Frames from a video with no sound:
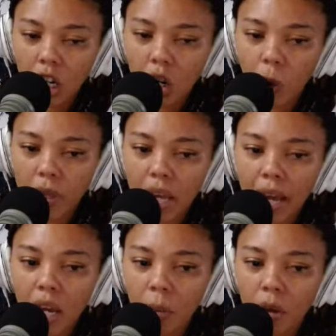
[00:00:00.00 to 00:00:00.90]
when the
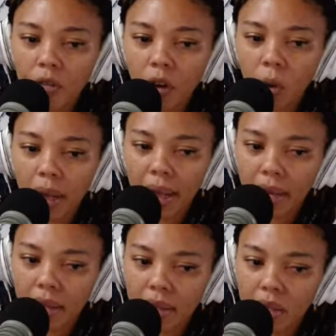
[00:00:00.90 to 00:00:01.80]
IMF
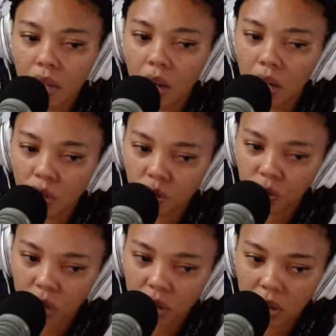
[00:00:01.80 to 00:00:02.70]
outlines
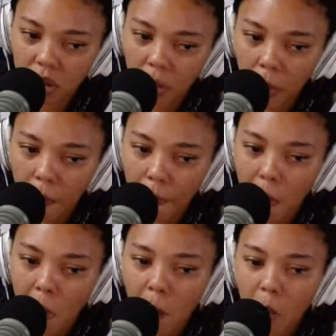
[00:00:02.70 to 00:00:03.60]
countries,
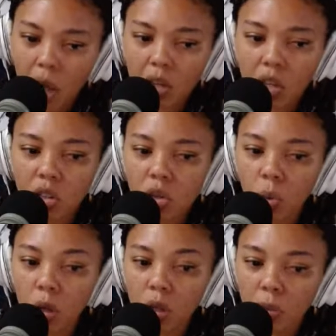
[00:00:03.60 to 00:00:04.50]
it says the
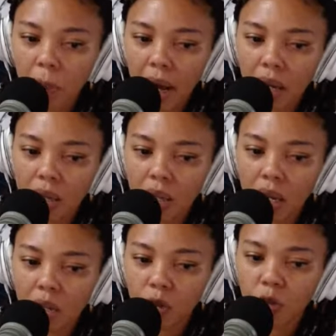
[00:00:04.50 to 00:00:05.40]
World Bank
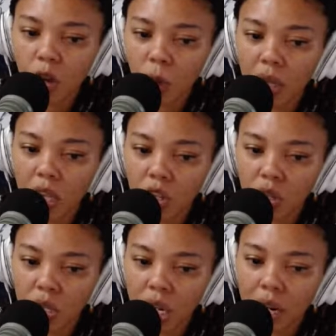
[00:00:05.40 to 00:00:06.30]
says the following
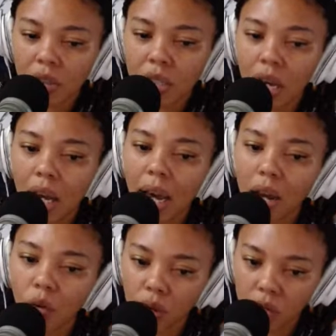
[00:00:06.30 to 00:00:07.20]
nations are at high
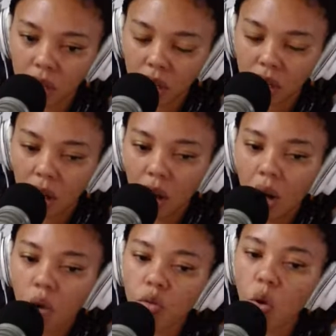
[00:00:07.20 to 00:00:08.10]
risk
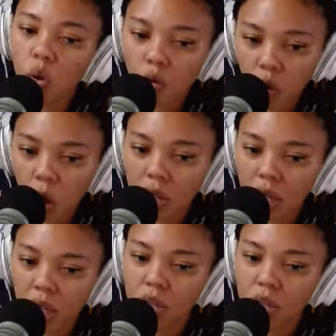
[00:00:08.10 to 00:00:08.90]
of overall debt